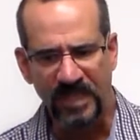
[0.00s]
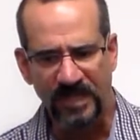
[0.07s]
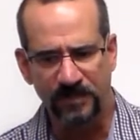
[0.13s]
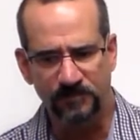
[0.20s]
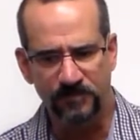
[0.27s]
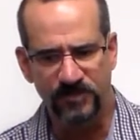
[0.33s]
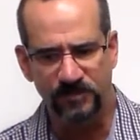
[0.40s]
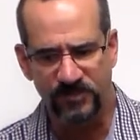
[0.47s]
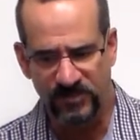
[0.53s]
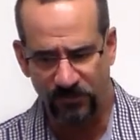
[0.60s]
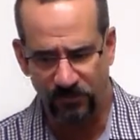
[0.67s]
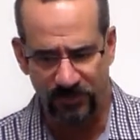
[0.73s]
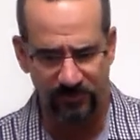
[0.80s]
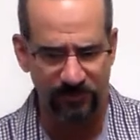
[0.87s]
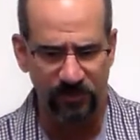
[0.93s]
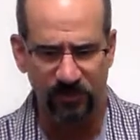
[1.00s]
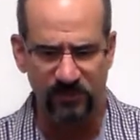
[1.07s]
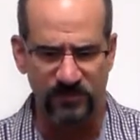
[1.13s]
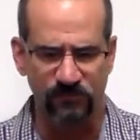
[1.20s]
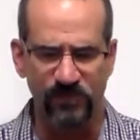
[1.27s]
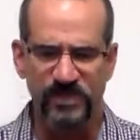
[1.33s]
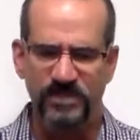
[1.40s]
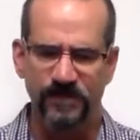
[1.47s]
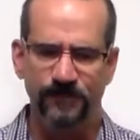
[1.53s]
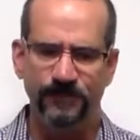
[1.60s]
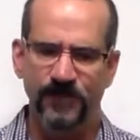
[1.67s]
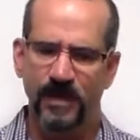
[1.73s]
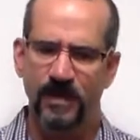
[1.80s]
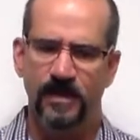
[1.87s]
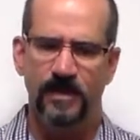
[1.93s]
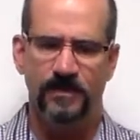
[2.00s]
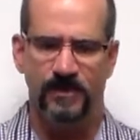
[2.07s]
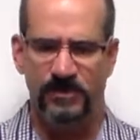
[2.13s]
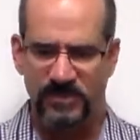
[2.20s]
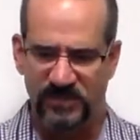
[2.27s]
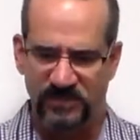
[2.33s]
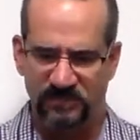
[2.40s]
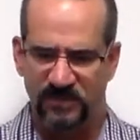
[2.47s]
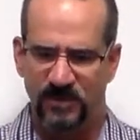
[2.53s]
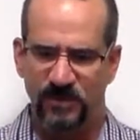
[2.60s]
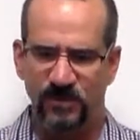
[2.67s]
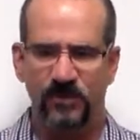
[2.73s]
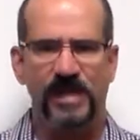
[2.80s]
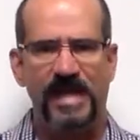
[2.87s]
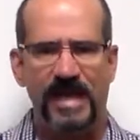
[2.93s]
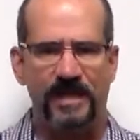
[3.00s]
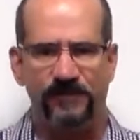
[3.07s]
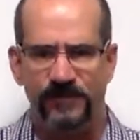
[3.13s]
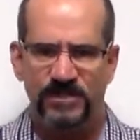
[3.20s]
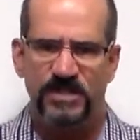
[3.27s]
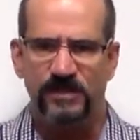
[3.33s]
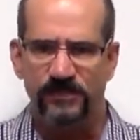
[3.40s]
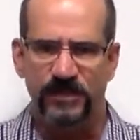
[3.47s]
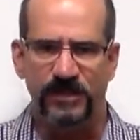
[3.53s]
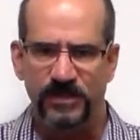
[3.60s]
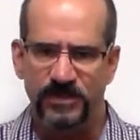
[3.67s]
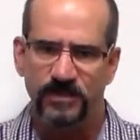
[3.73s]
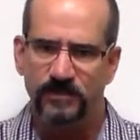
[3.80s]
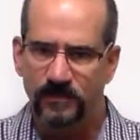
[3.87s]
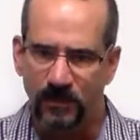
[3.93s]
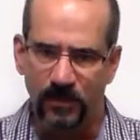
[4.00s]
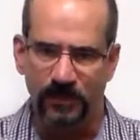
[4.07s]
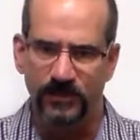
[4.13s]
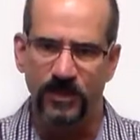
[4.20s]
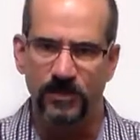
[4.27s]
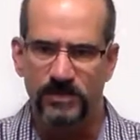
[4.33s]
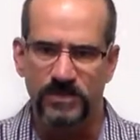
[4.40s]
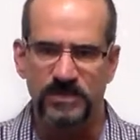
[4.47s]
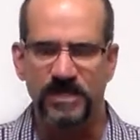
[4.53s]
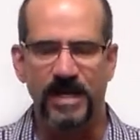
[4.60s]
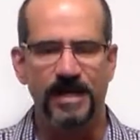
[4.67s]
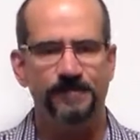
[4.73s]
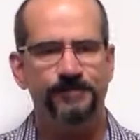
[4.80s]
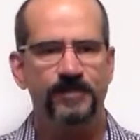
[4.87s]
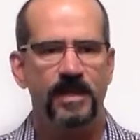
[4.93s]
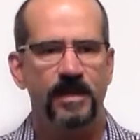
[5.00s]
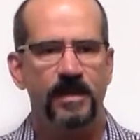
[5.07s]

And in the story of Pearls of Wisdom, there's this clan, a fishing village along the ocean side,